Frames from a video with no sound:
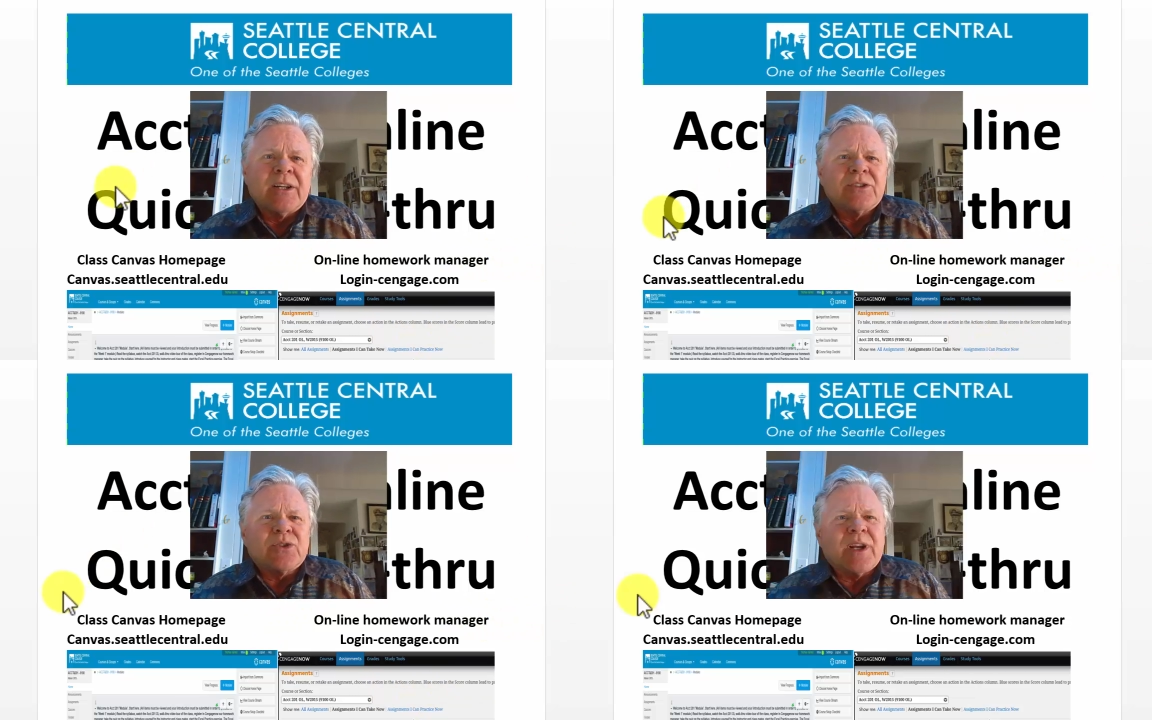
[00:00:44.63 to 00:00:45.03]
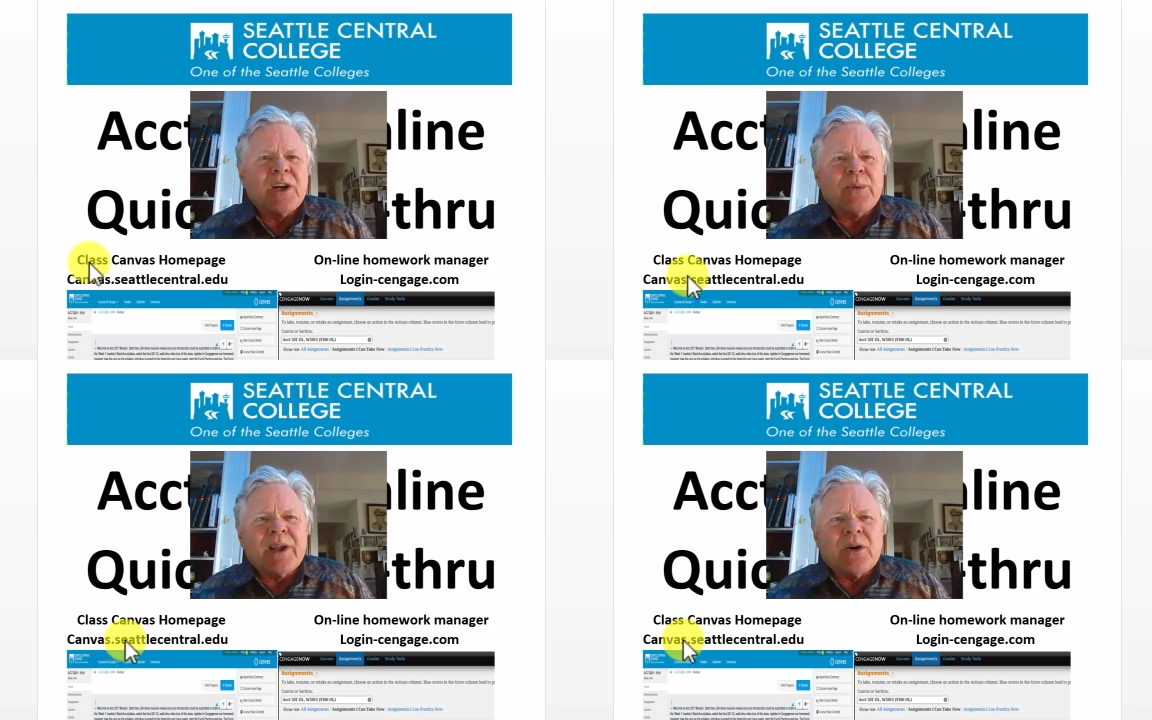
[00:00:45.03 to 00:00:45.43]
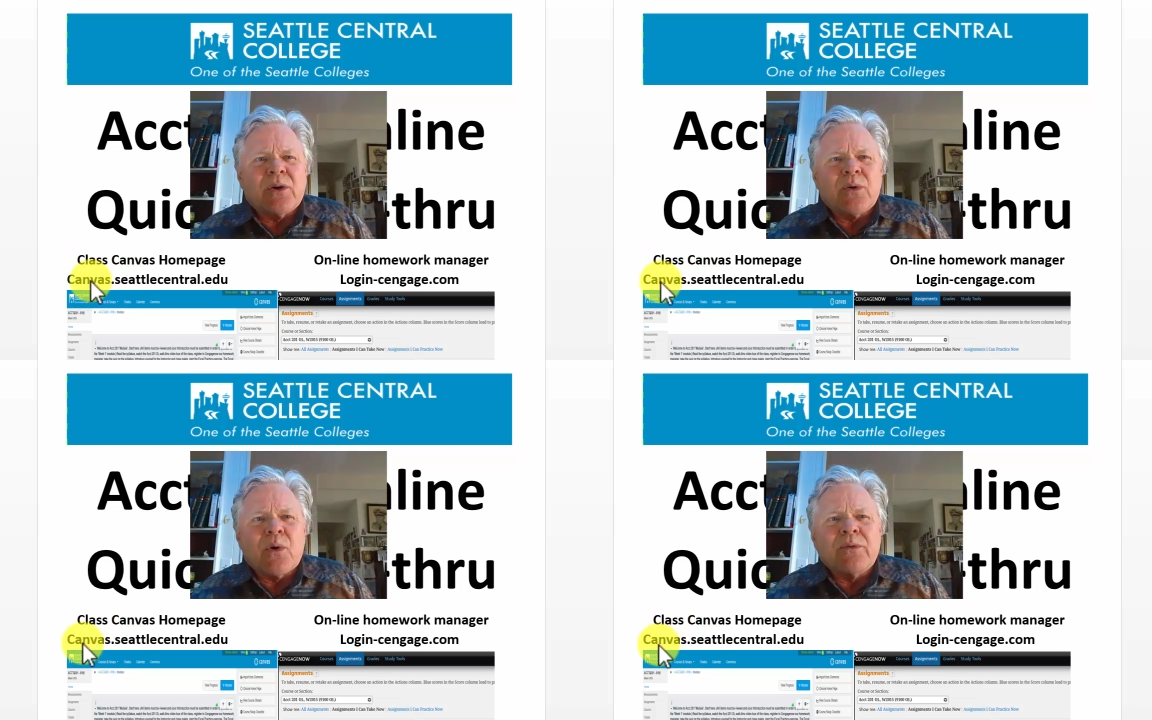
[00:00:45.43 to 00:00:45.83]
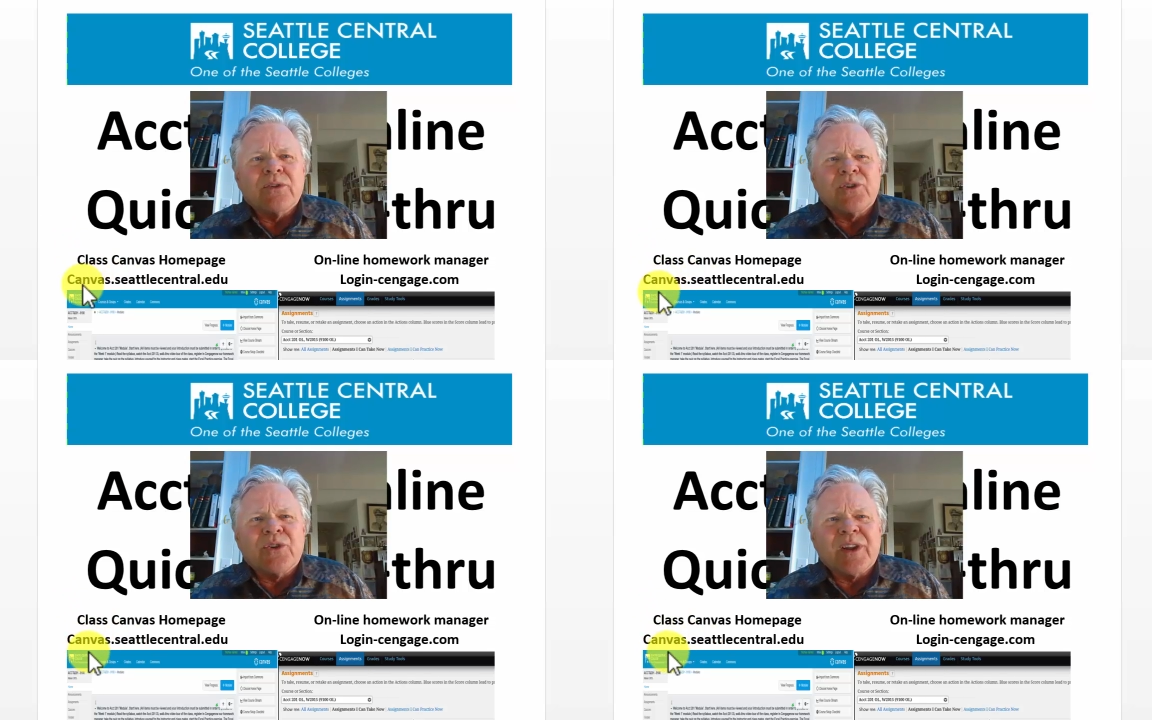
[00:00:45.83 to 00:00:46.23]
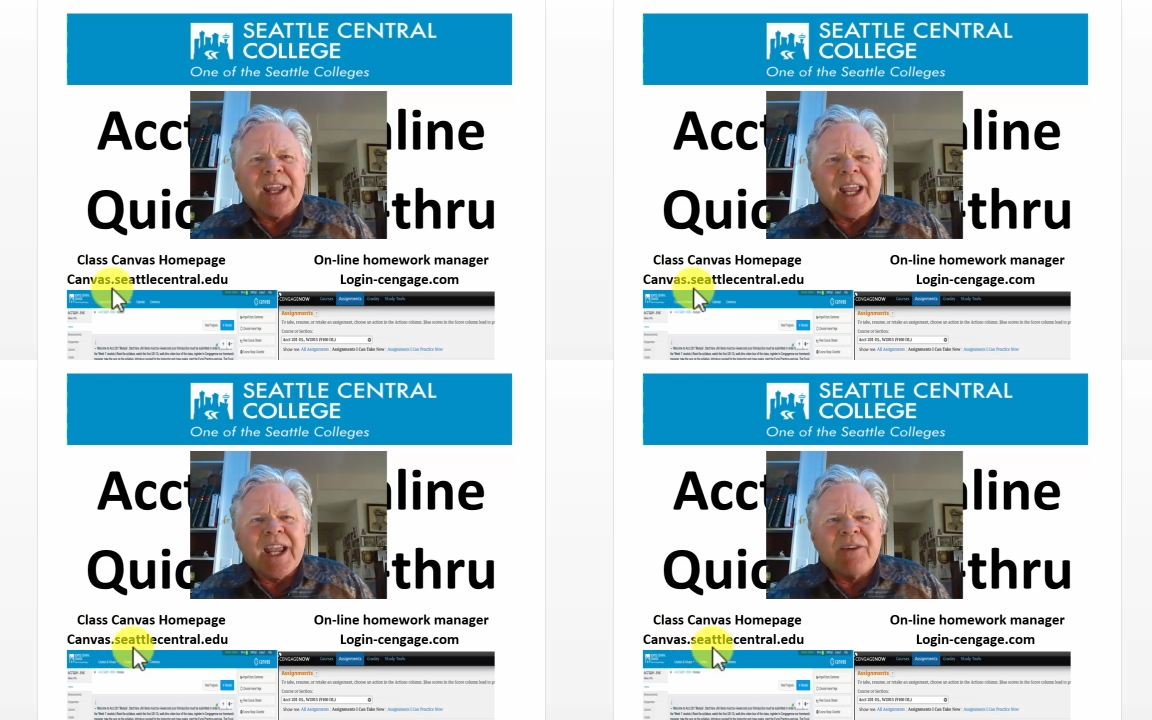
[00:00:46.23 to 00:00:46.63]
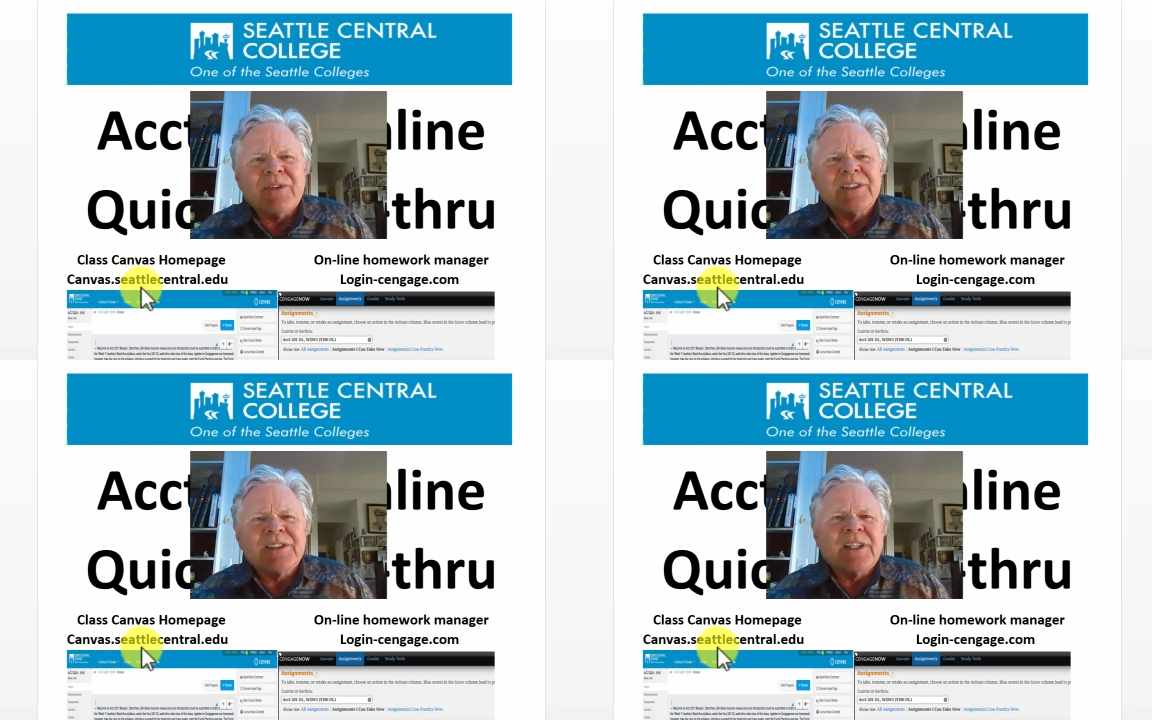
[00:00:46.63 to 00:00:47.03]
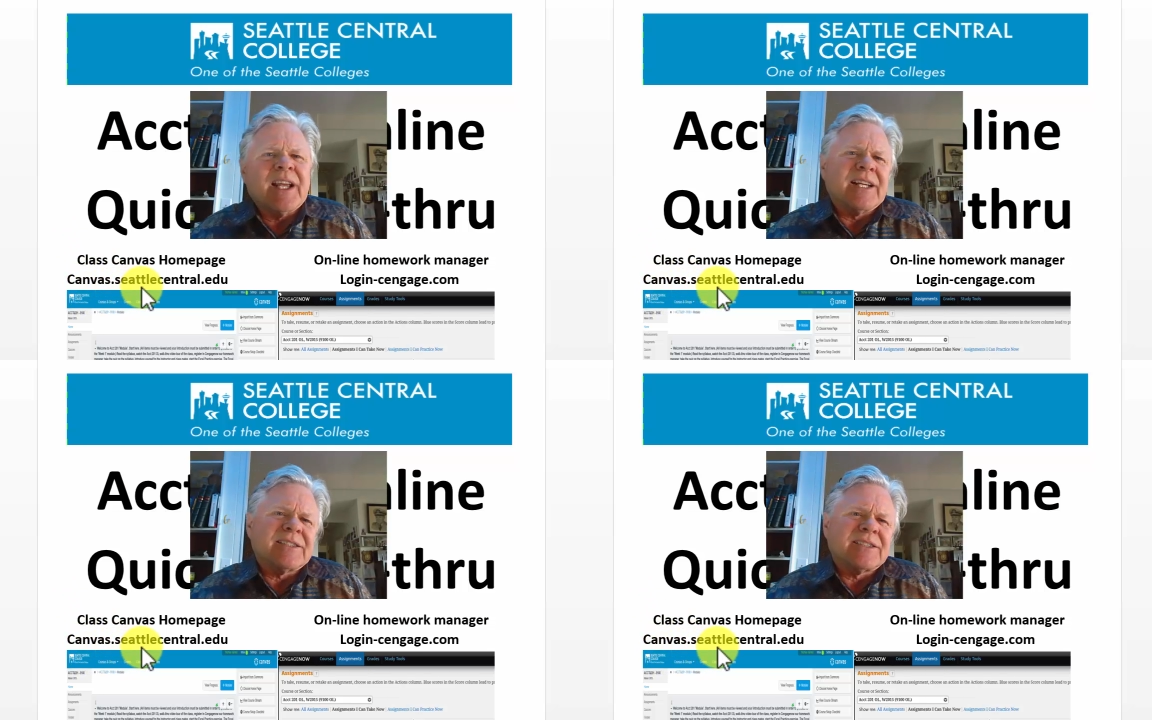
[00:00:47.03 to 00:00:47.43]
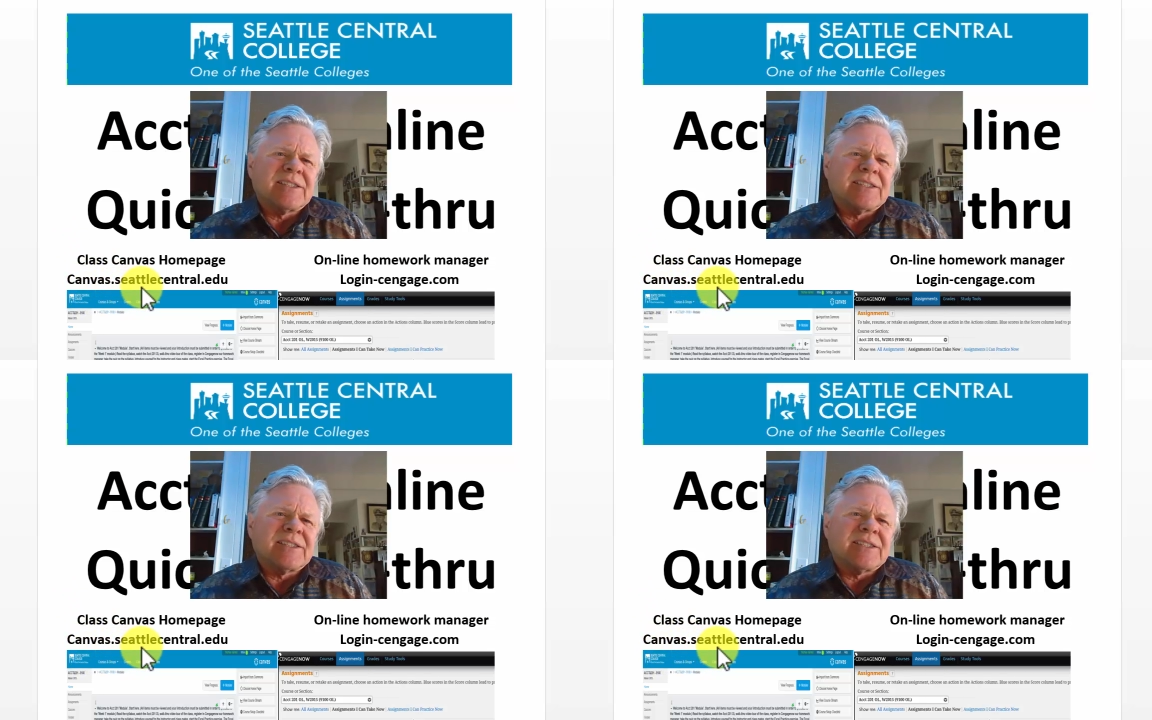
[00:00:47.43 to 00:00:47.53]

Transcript: So here we go over to the Canvas at